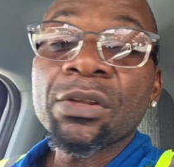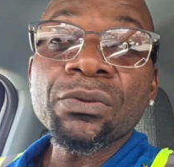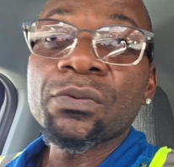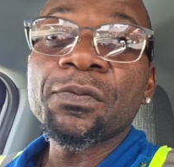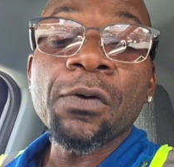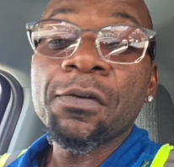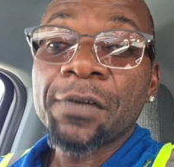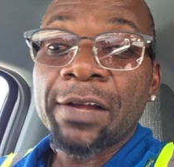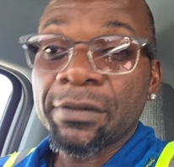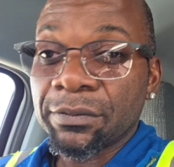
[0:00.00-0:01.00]
to
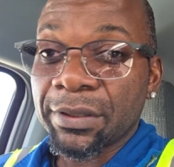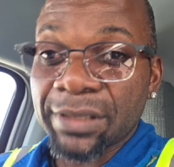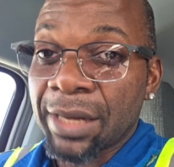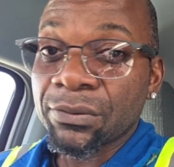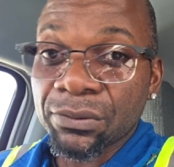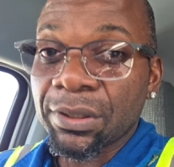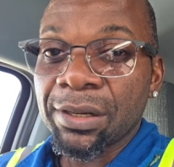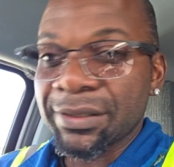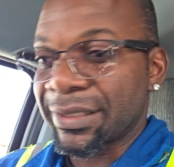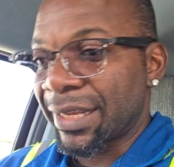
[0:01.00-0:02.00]

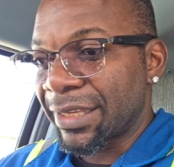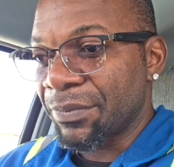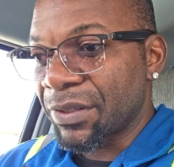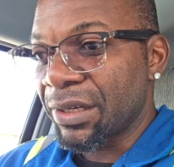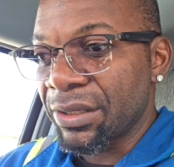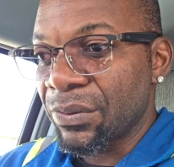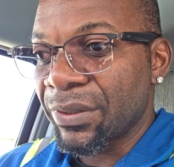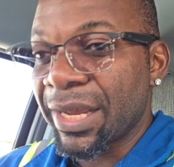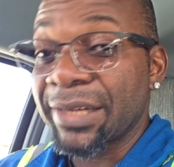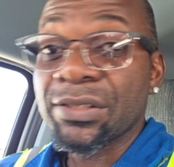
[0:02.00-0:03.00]
$400,000-$500,000, and I keep telling you
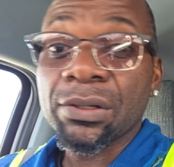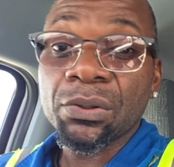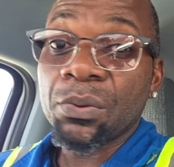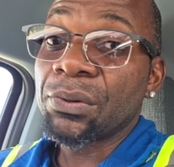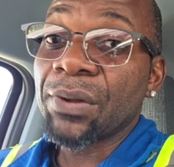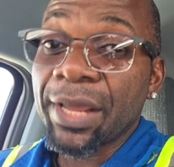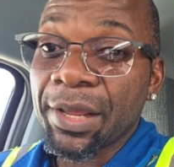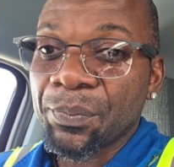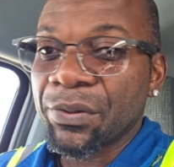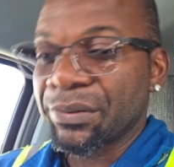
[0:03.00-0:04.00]
that is not going to
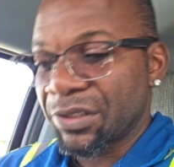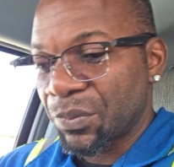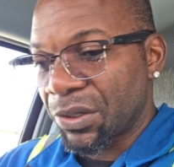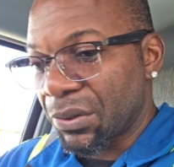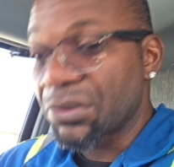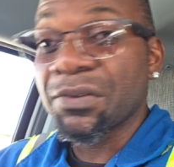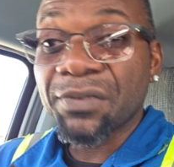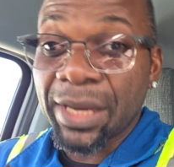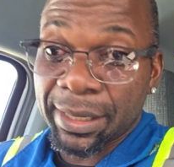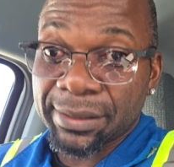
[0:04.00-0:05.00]
happen. It's because of
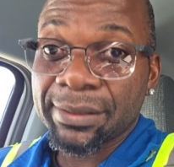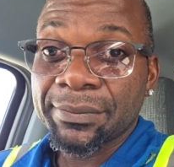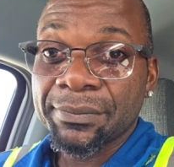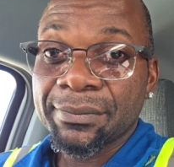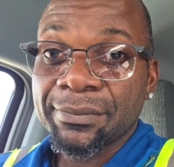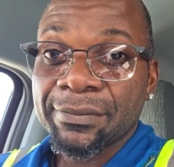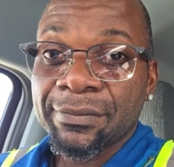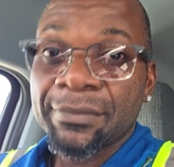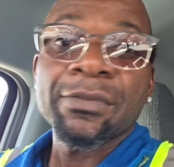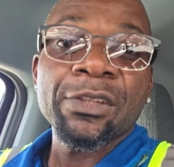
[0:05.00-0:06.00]
that.
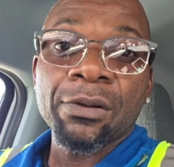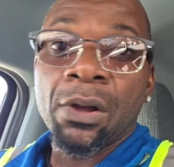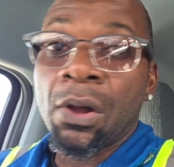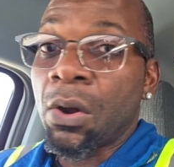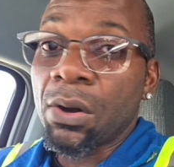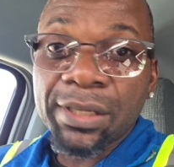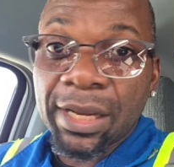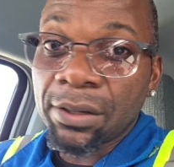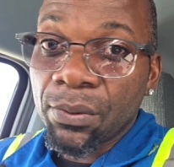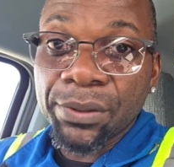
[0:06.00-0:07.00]
All they are
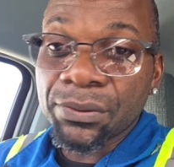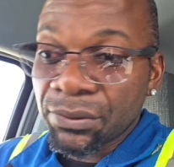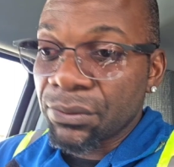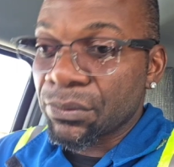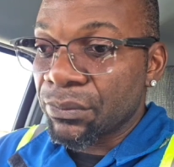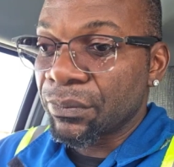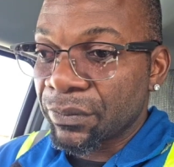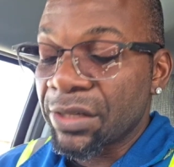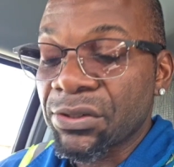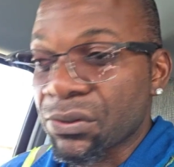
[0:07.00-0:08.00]
going to do,
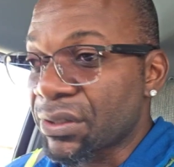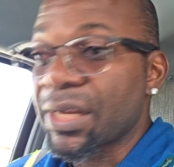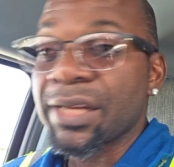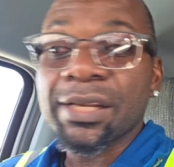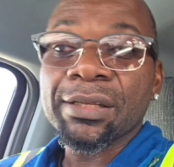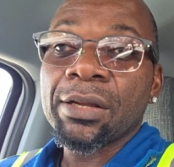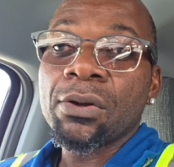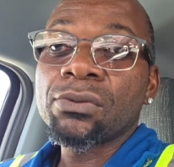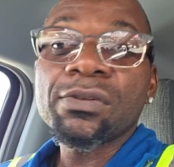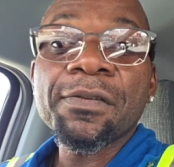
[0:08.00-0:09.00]
let's just say they
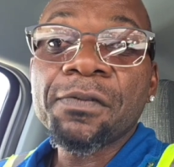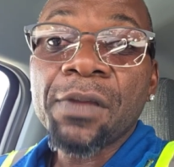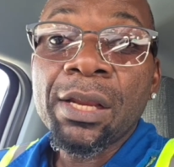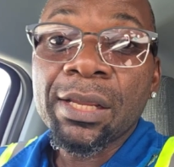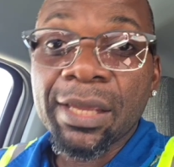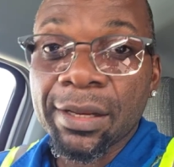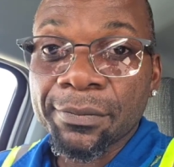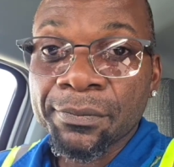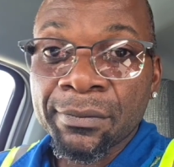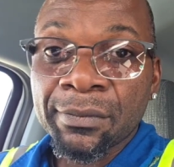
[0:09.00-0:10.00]
go to the Fed again
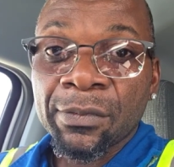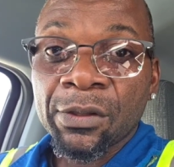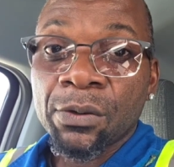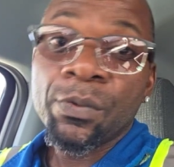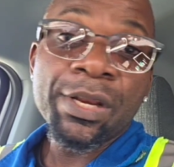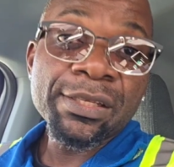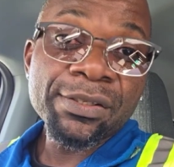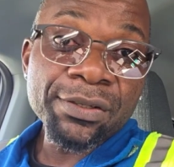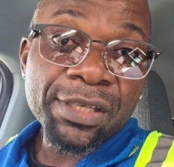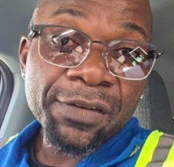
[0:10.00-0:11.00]
with a
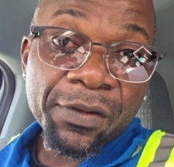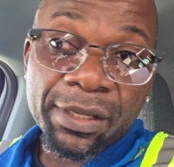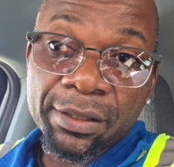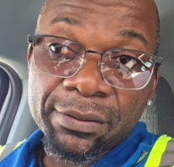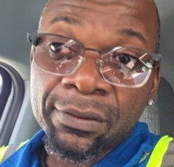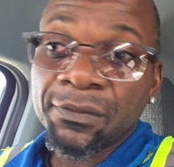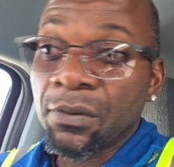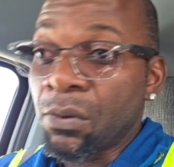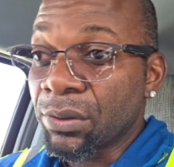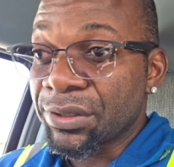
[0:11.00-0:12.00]
certificate of
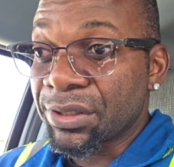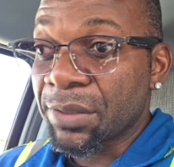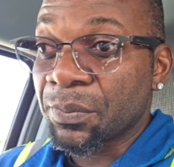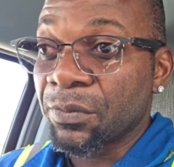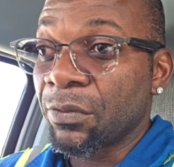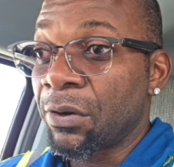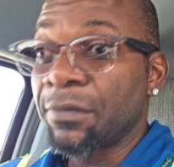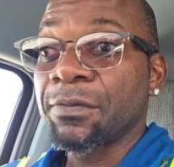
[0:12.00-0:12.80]
ownership of